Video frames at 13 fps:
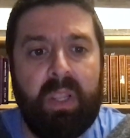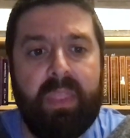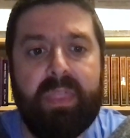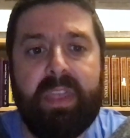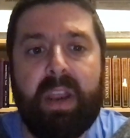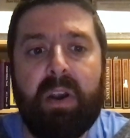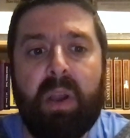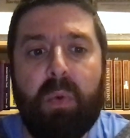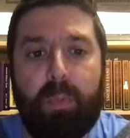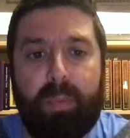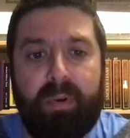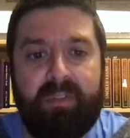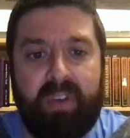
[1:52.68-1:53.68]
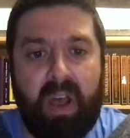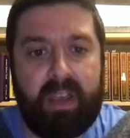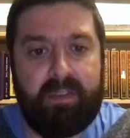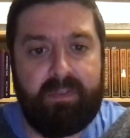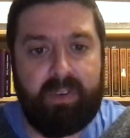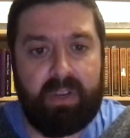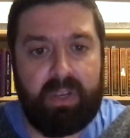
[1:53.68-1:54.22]
There I will
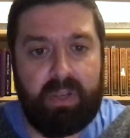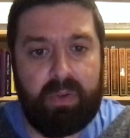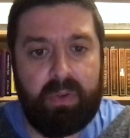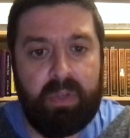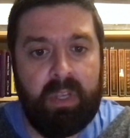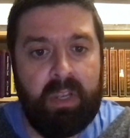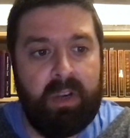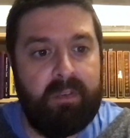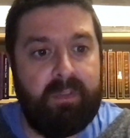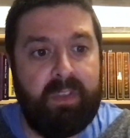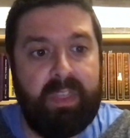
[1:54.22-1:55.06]
provide for you, for